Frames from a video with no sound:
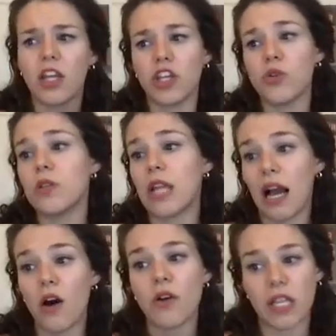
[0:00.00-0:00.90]
you
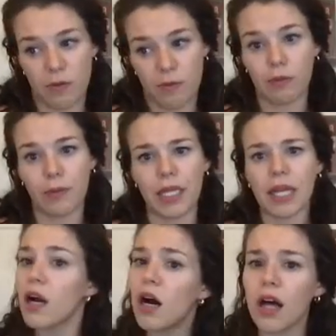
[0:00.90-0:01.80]
now hear people be
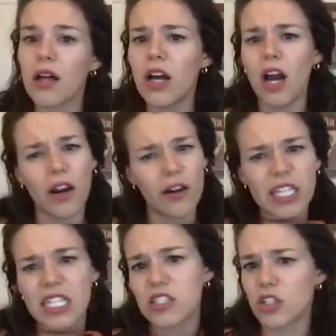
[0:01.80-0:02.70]
like, oh, our
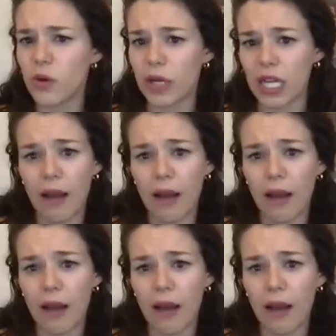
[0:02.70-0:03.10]
kids are growing